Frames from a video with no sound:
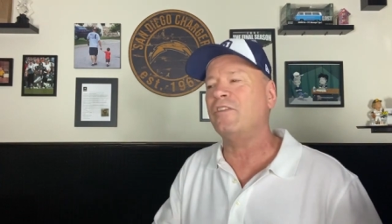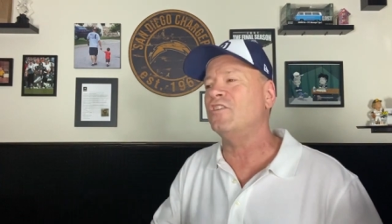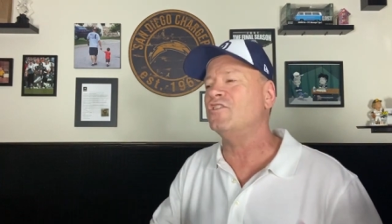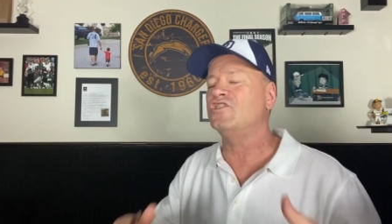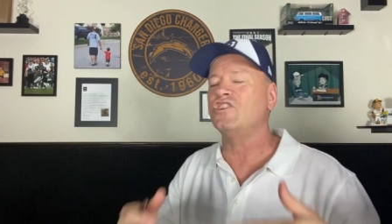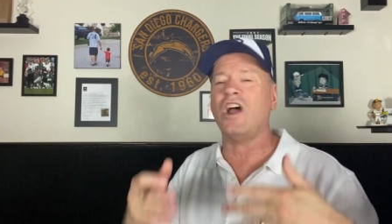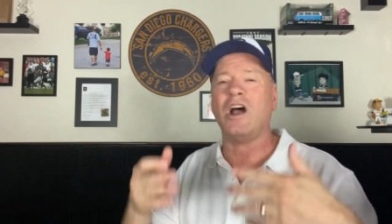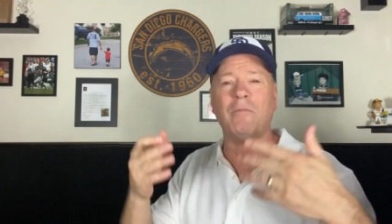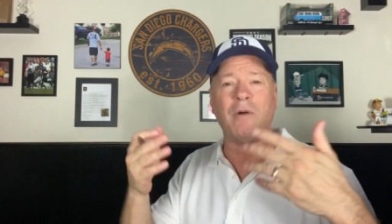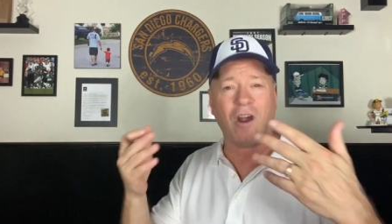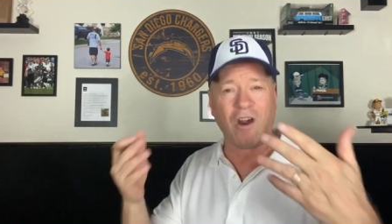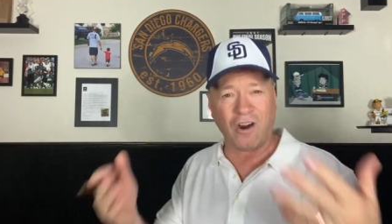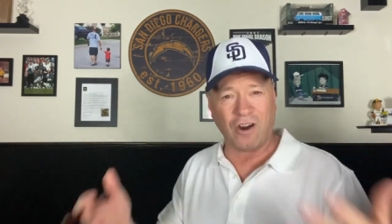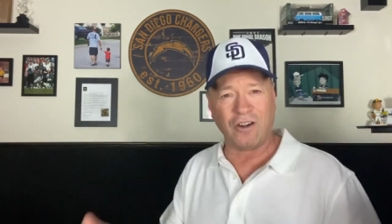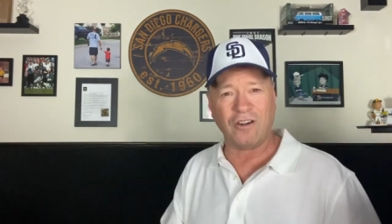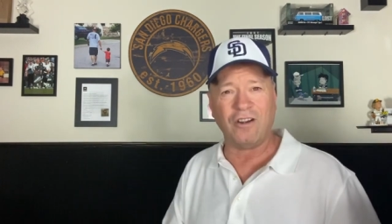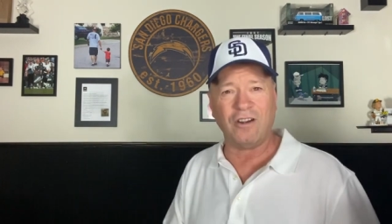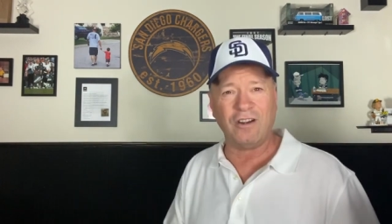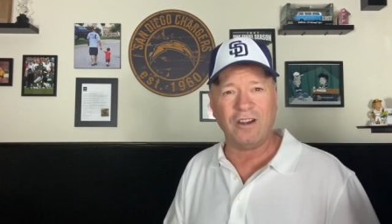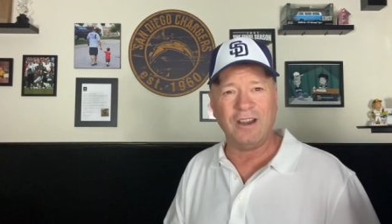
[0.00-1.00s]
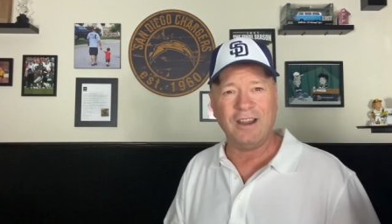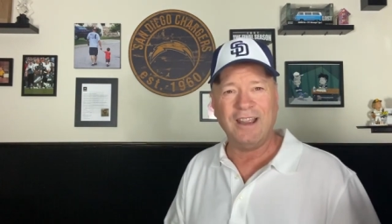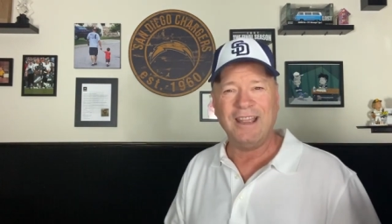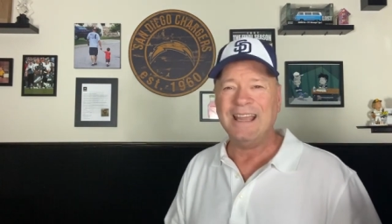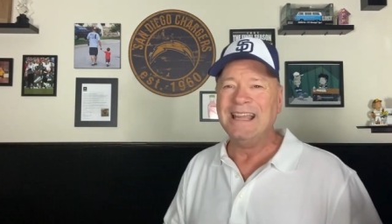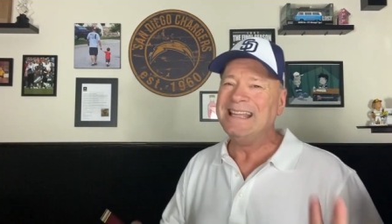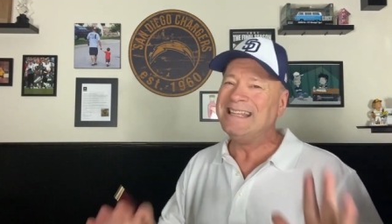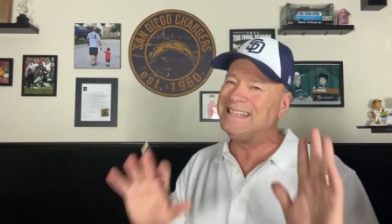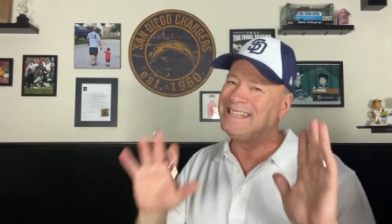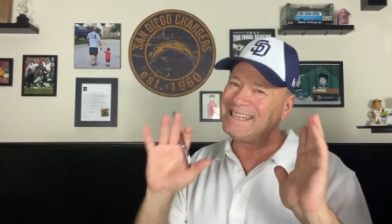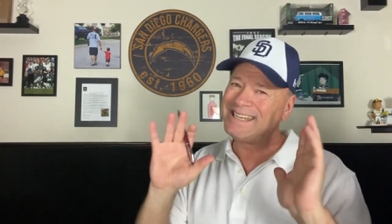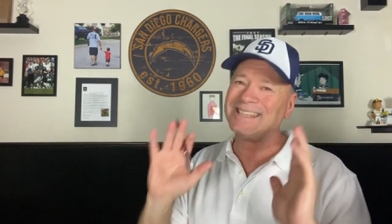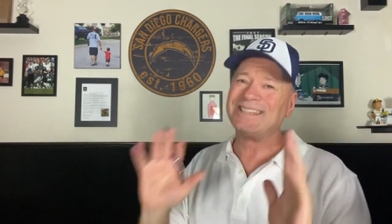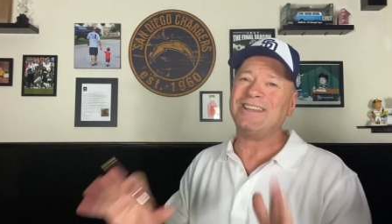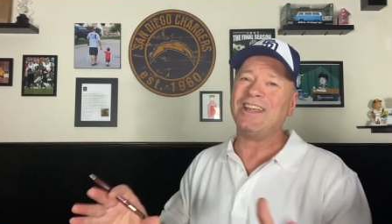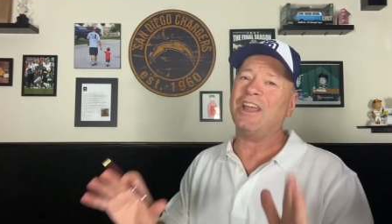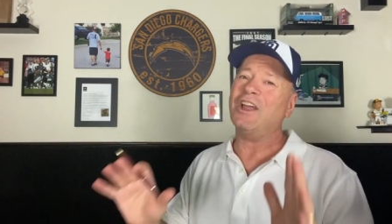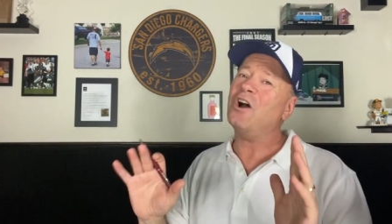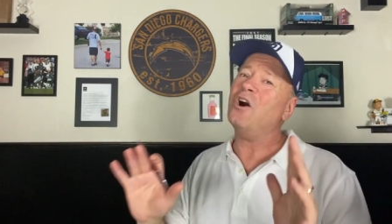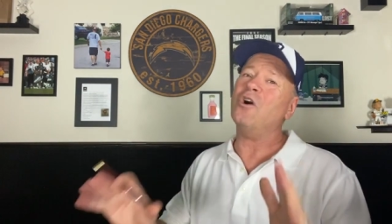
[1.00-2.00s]
their job harder, just
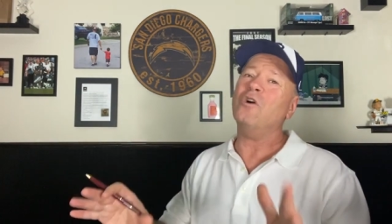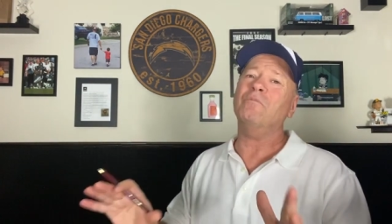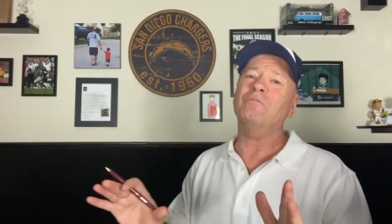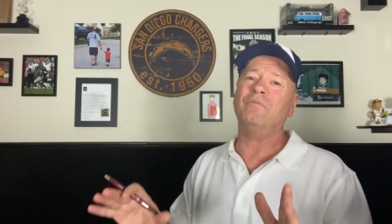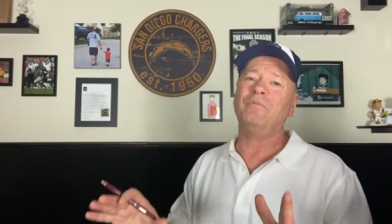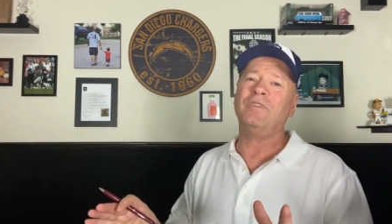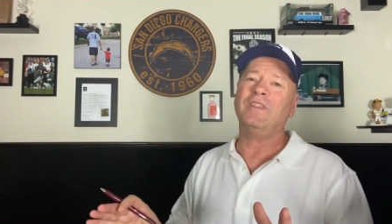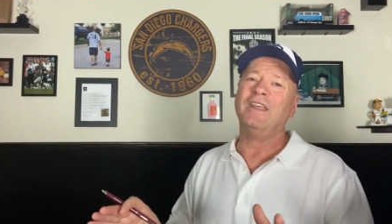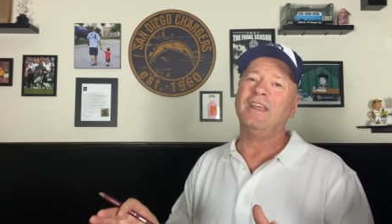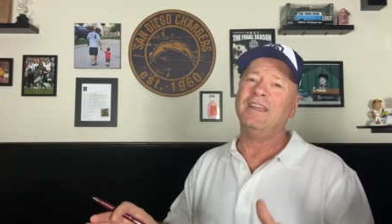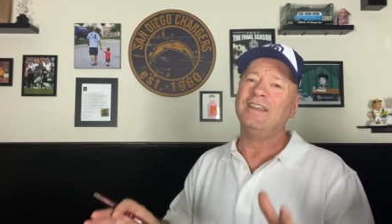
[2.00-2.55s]
stay home.